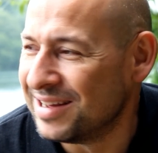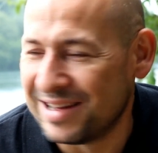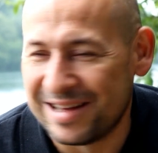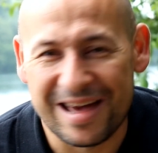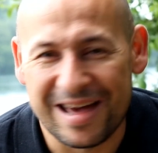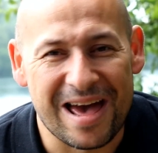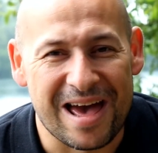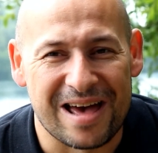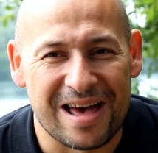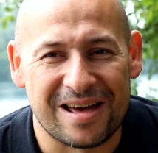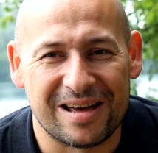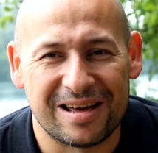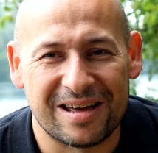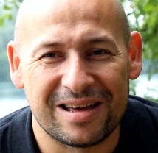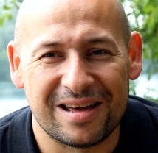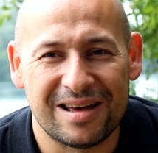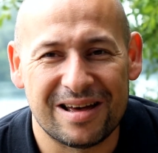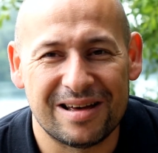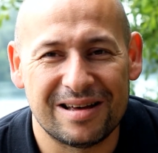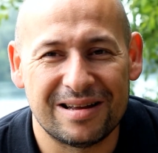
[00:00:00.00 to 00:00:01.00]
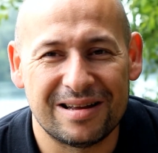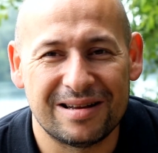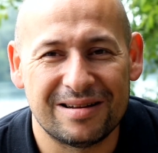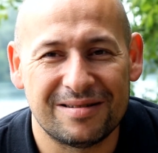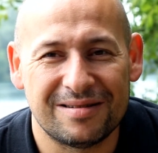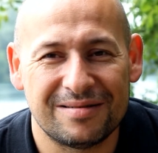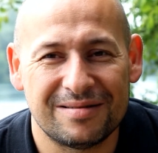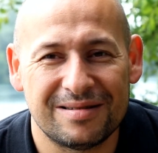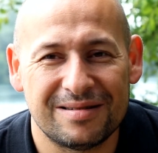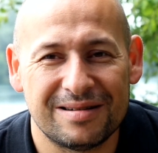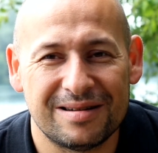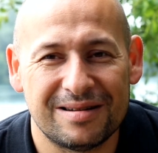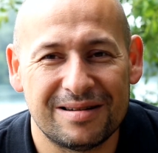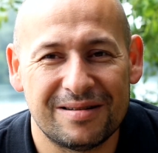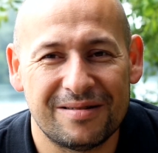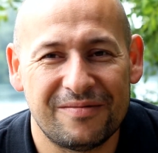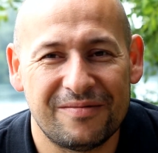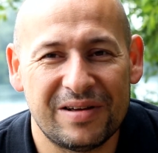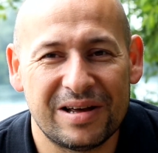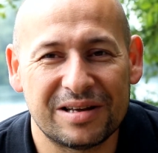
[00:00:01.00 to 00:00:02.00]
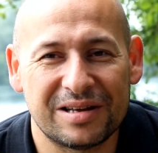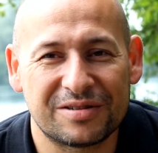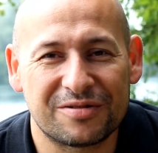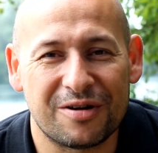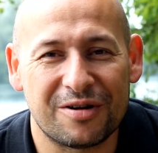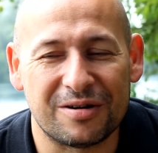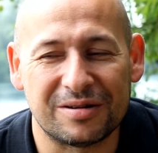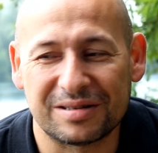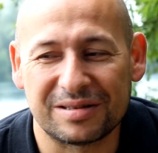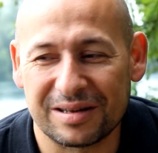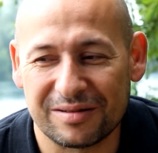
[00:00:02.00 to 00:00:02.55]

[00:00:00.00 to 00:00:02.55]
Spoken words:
yeah, fingers crossed.